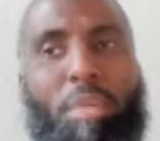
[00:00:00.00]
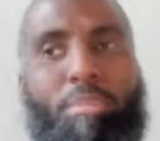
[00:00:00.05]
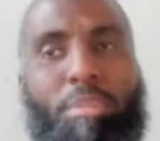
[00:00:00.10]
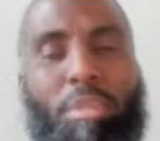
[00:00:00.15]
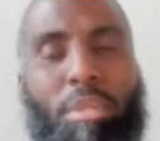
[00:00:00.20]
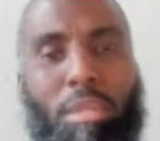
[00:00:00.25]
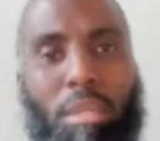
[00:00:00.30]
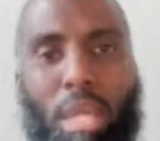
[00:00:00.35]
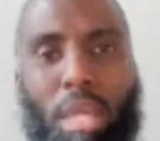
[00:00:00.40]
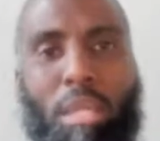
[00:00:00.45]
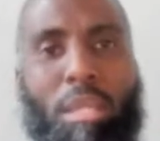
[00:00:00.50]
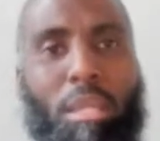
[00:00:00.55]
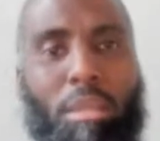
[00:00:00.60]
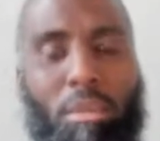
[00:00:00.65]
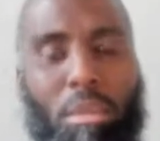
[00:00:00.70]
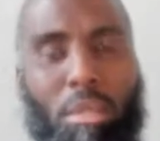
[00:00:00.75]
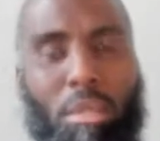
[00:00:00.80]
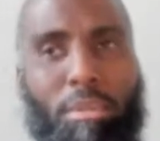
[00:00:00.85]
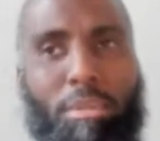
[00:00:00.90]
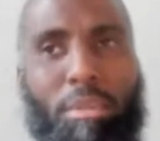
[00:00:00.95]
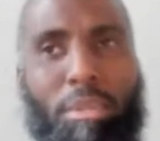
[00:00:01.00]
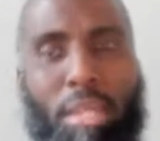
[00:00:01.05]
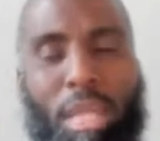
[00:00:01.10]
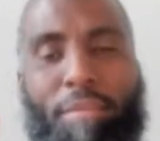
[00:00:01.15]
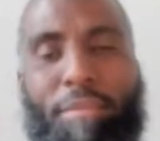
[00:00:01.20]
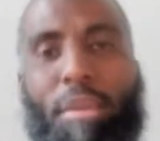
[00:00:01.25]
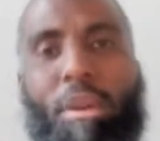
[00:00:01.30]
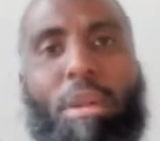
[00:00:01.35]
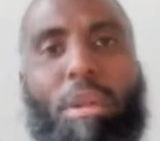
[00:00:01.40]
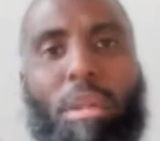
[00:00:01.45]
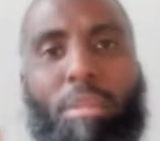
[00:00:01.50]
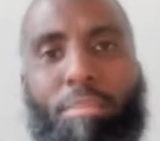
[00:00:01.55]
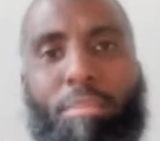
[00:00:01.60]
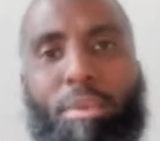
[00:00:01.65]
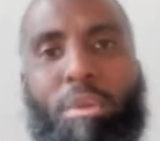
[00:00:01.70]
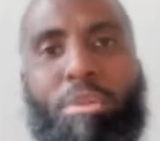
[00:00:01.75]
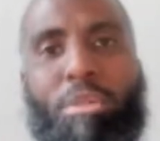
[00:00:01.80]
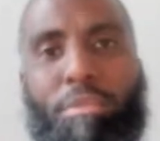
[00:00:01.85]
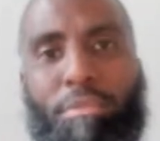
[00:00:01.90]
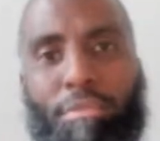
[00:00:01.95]
protecting or safeguarding a
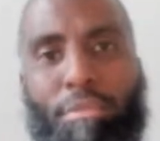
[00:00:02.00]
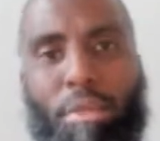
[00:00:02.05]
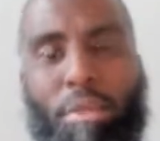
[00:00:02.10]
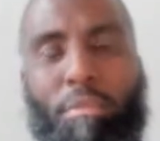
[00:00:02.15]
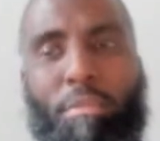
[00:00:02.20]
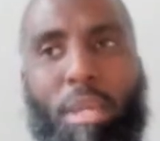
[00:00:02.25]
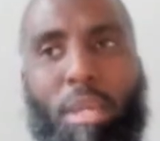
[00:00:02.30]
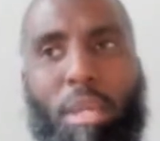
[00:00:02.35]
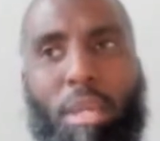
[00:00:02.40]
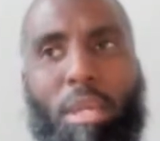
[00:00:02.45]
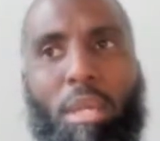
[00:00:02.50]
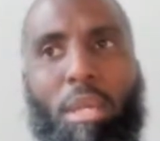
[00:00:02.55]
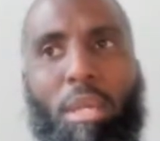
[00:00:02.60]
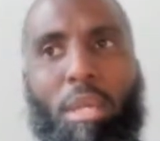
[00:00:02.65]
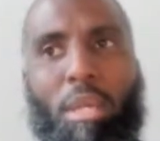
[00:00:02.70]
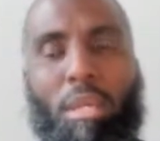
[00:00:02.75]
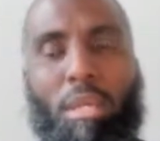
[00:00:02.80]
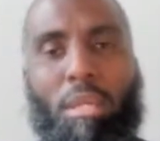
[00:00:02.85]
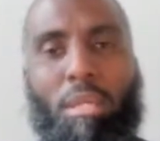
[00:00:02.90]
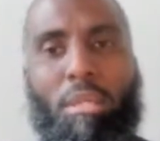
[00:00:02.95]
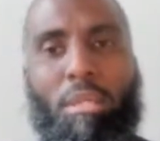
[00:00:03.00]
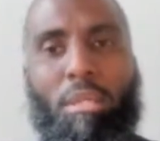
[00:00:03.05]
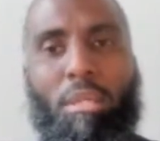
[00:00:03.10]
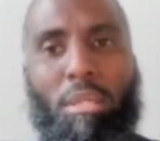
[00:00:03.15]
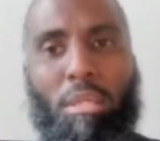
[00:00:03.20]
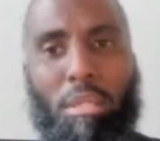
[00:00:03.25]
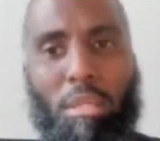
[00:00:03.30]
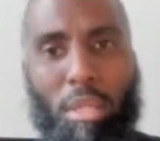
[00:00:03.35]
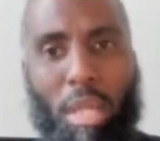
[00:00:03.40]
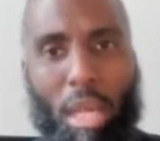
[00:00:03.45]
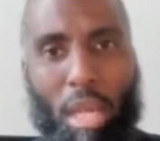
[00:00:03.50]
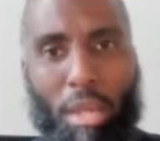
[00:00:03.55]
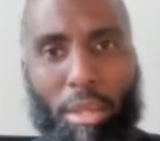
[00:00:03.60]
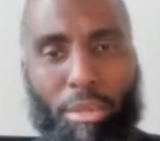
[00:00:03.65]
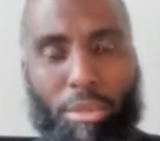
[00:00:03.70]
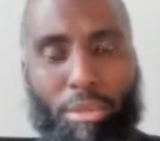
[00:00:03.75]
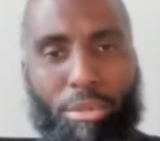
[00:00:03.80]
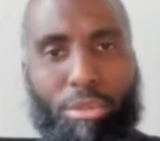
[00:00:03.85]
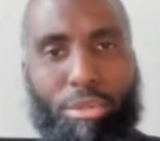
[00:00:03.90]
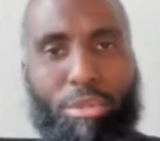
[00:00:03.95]
person from
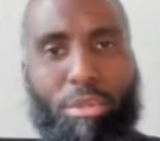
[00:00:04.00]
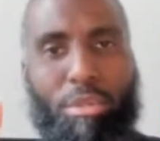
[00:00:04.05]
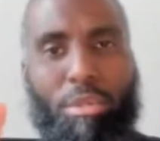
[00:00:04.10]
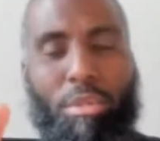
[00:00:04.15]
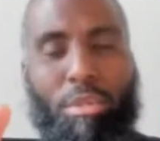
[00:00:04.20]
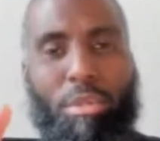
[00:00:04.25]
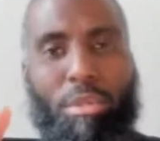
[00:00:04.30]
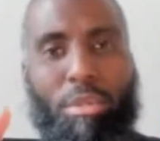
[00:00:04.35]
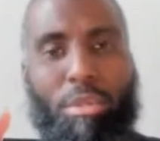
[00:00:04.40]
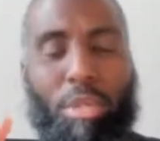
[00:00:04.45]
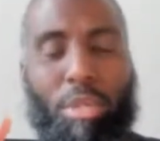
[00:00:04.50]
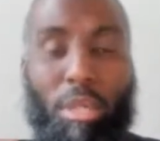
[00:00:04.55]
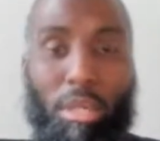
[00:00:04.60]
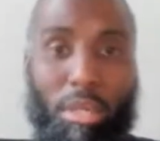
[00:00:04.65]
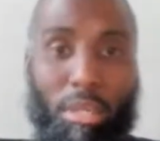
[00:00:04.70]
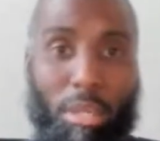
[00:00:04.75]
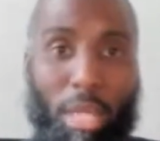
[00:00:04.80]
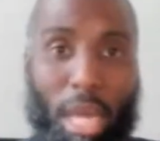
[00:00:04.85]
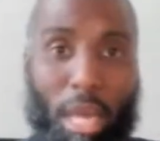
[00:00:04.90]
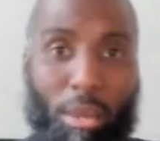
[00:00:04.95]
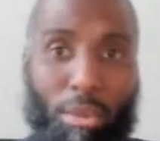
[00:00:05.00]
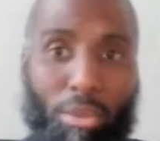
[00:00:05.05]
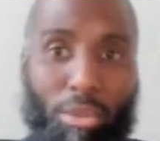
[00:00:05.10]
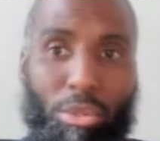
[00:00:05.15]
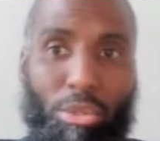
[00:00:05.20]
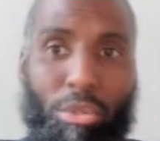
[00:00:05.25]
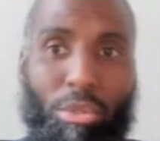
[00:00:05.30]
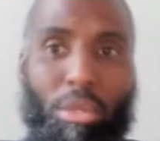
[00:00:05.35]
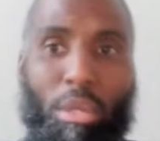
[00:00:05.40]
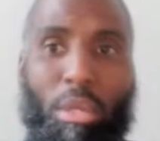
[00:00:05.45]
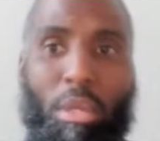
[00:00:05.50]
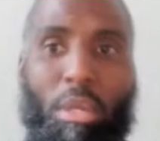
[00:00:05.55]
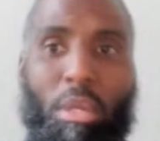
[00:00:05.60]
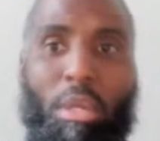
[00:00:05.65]
desires and doubts.